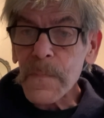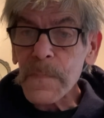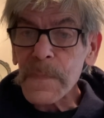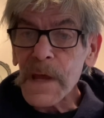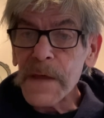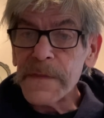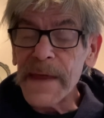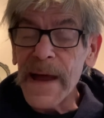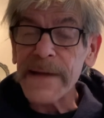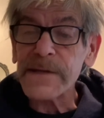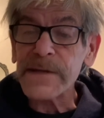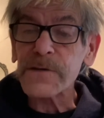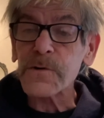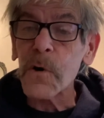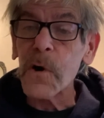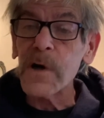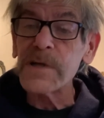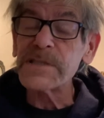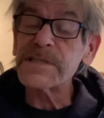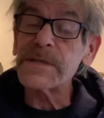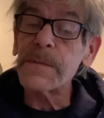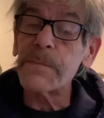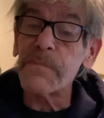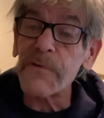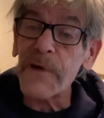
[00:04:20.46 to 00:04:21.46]
that
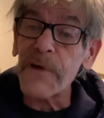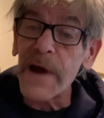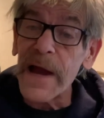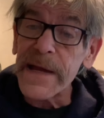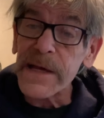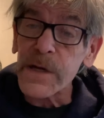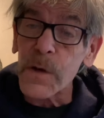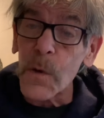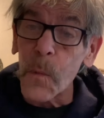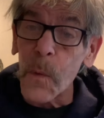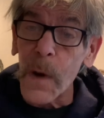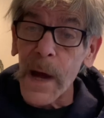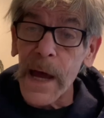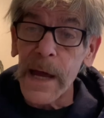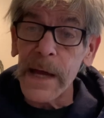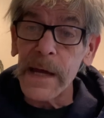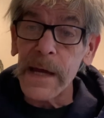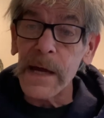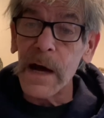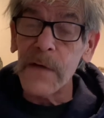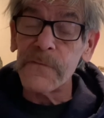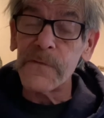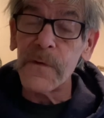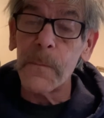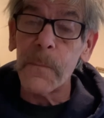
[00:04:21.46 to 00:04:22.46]
caused the breakaway
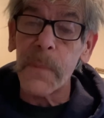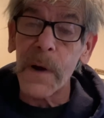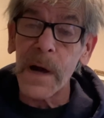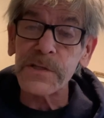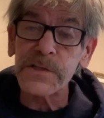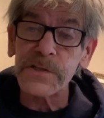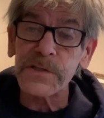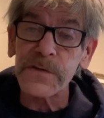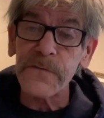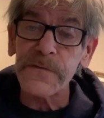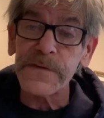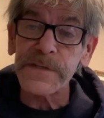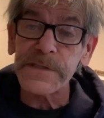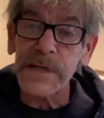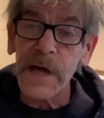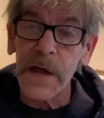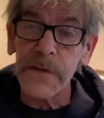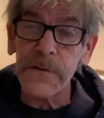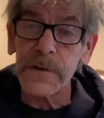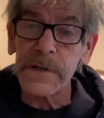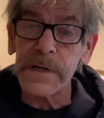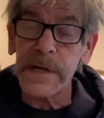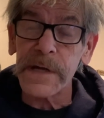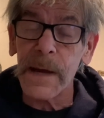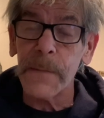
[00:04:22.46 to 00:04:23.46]
of a bunch of
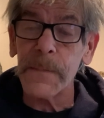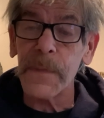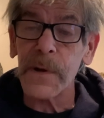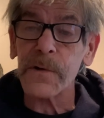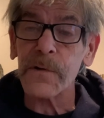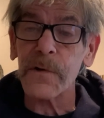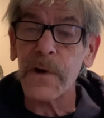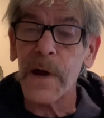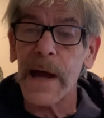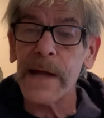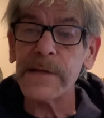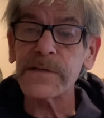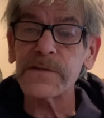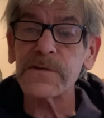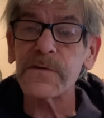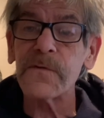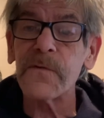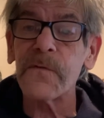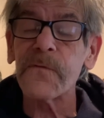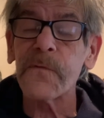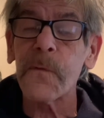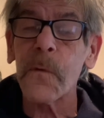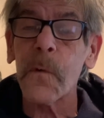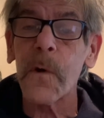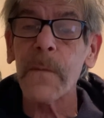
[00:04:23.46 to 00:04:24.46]
Southern Democrats who
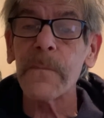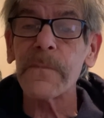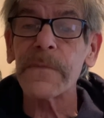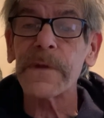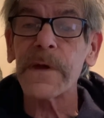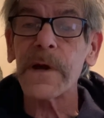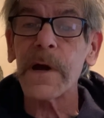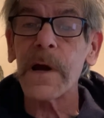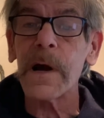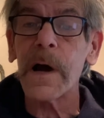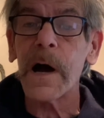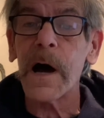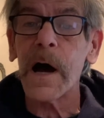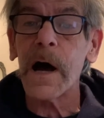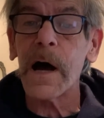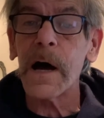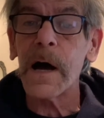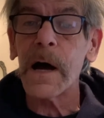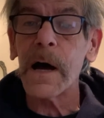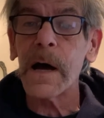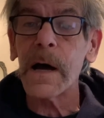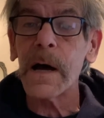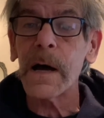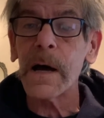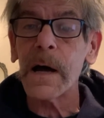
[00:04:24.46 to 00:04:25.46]
formed their
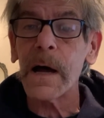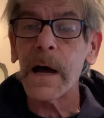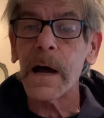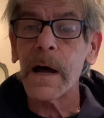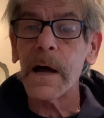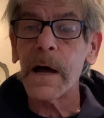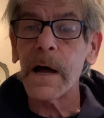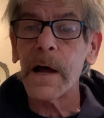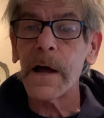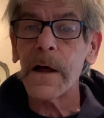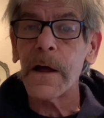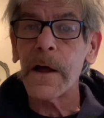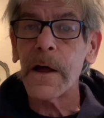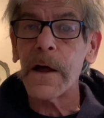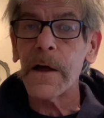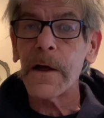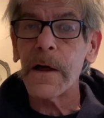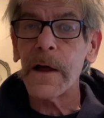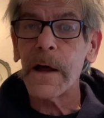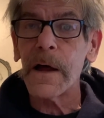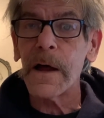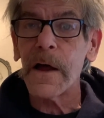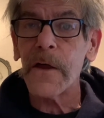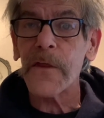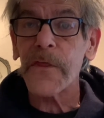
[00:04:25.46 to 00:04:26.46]
a
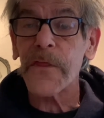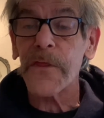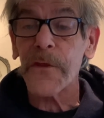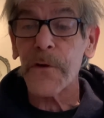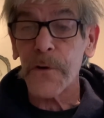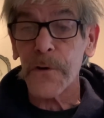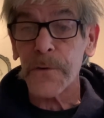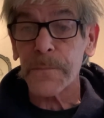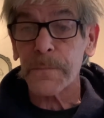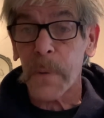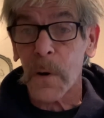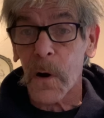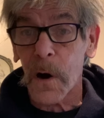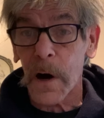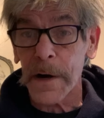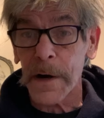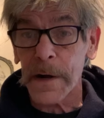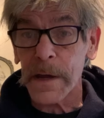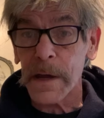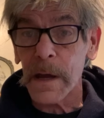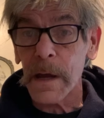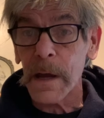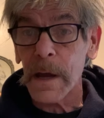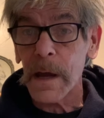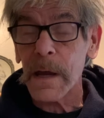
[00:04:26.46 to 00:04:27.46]
third
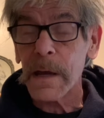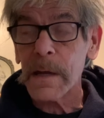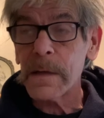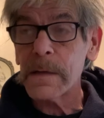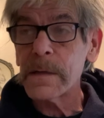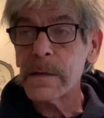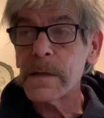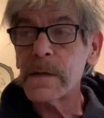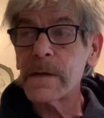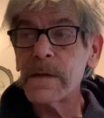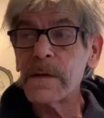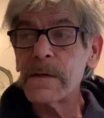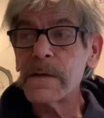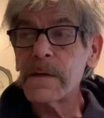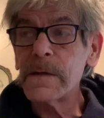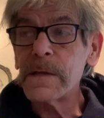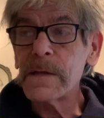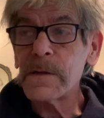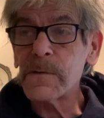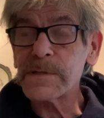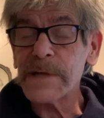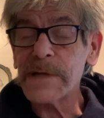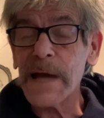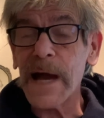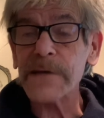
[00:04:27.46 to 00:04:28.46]
party.
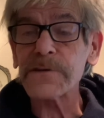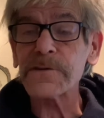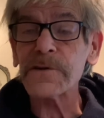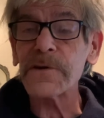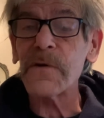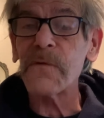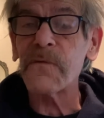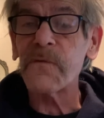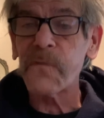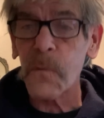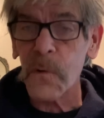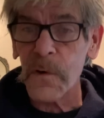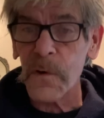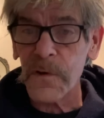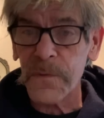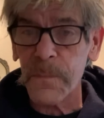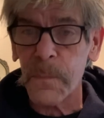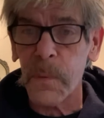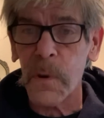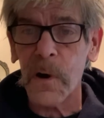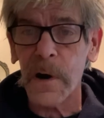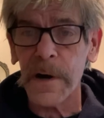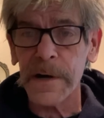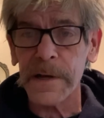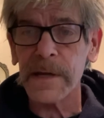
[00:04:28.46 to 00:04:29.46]
It was actually a fourth
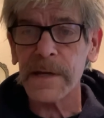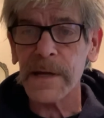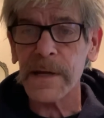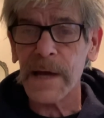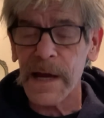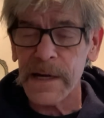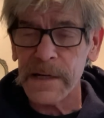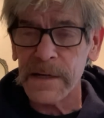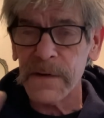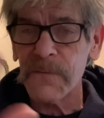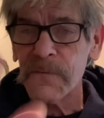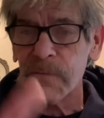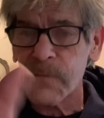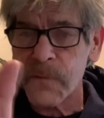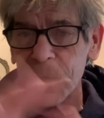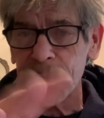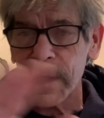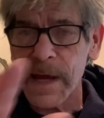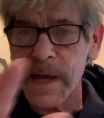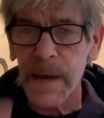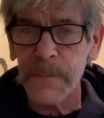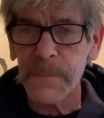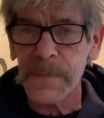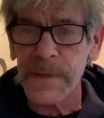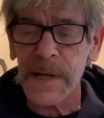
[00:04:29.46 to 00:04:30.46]
party in
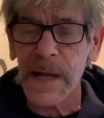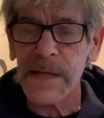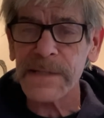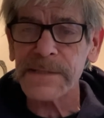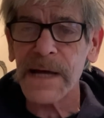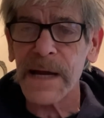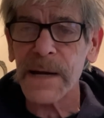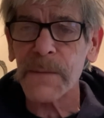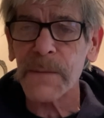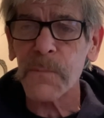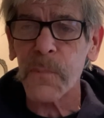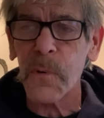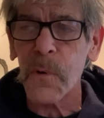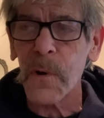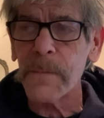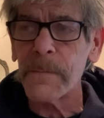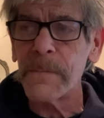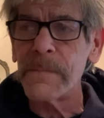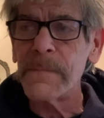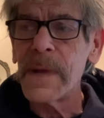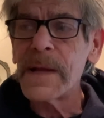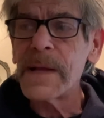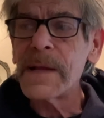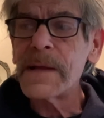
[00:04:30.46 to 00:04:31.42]
1948, but that's not important.